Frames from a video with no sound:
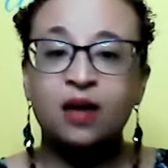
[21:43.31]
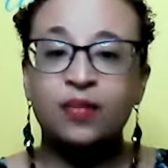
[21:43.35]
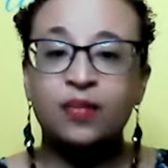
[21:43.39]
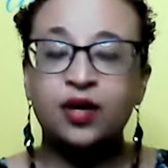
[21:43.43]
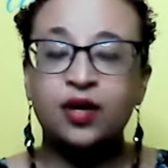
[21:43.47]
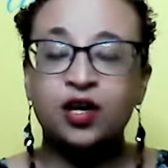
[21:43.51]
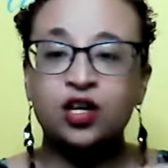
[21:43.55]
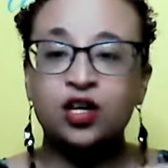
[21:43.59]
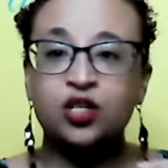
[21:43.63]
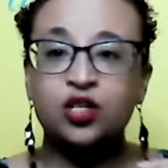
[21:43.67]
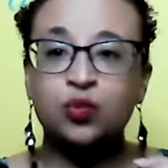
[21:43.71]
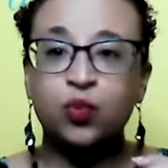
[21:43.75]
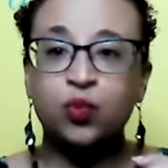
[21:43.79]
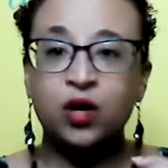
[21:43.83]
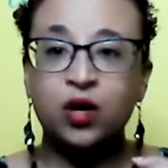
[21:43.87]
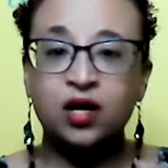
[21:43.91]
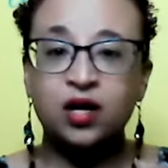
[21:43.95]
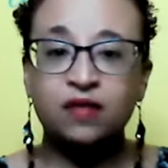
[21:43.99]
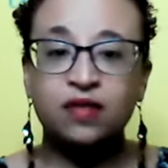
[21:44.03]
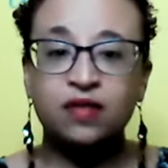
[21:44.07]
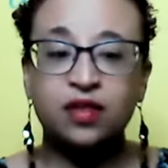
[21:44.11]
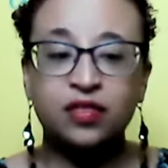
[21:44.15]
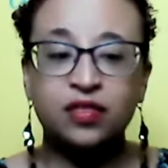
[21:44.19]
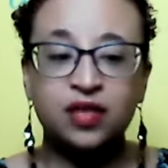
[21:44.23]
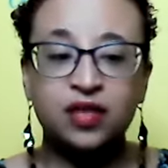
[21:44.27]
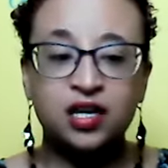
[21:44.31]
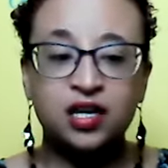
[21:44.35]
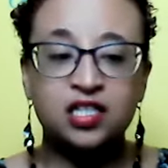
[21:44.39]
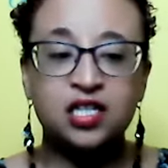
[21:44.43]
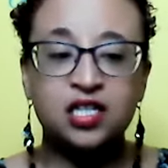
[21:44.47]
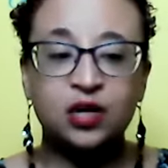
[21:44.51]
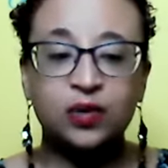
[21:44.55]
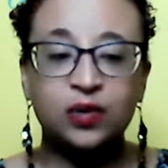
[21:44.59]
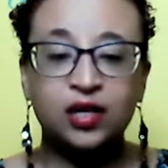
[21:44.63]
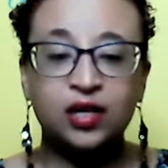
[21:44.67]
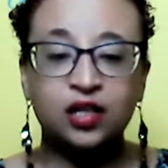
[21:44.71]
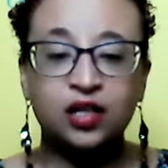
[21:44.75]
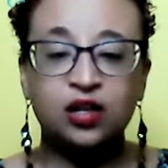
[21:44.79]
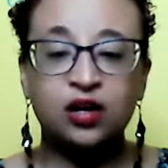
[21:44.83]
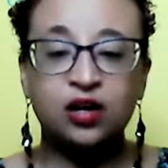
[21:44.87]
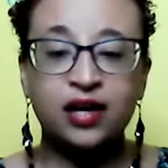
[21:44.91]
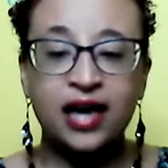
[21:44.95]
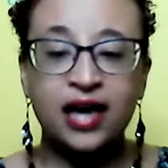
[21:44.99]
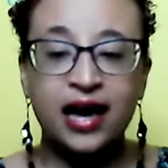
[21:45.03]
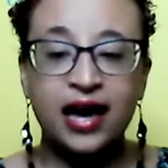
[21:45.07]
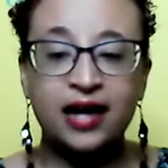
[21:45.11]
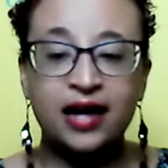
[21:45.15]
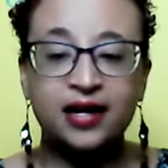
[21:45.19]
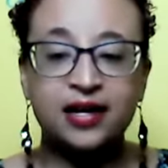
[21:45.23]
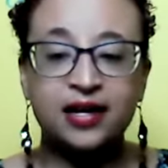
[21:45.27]
Because one of the things that we
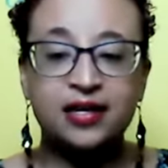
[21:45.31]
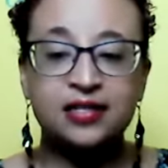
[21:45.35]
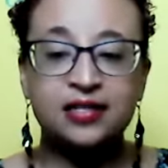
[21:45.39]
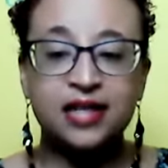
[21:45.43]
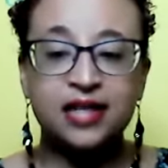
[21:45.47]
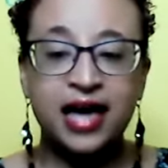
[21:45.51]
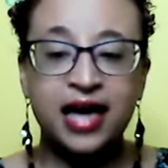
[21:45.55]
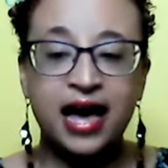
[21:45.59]
look at is